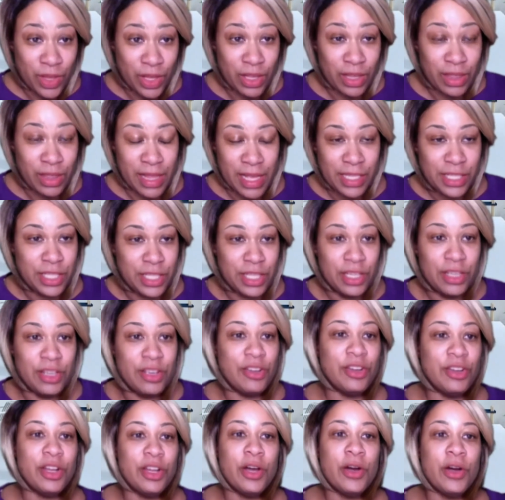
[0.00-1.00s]
next thing
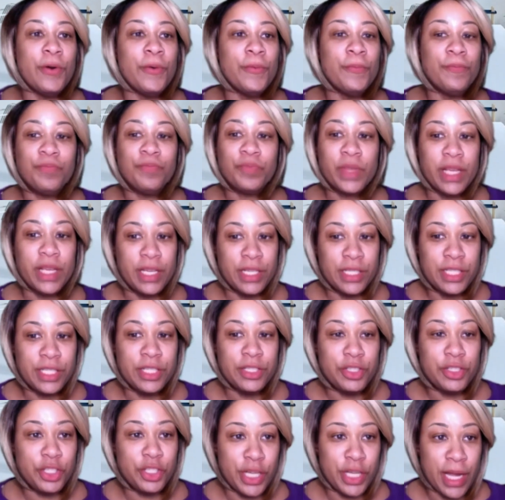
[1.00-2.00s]
you know, it's
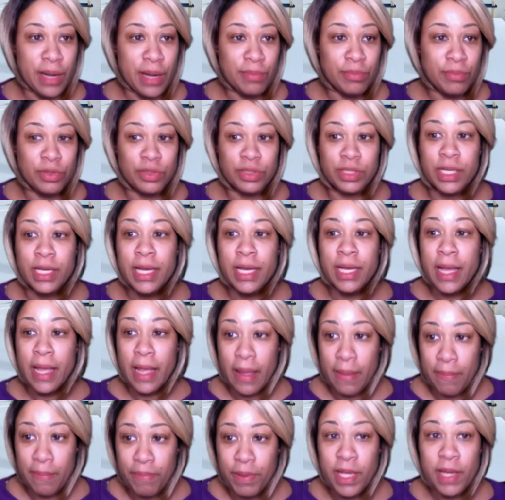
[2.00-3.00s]
in shambles
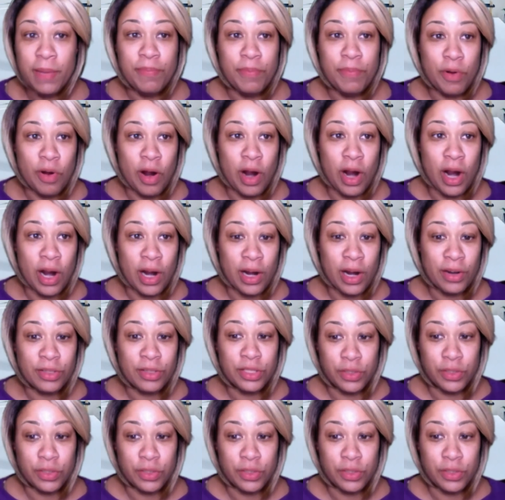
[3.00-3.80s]
and people are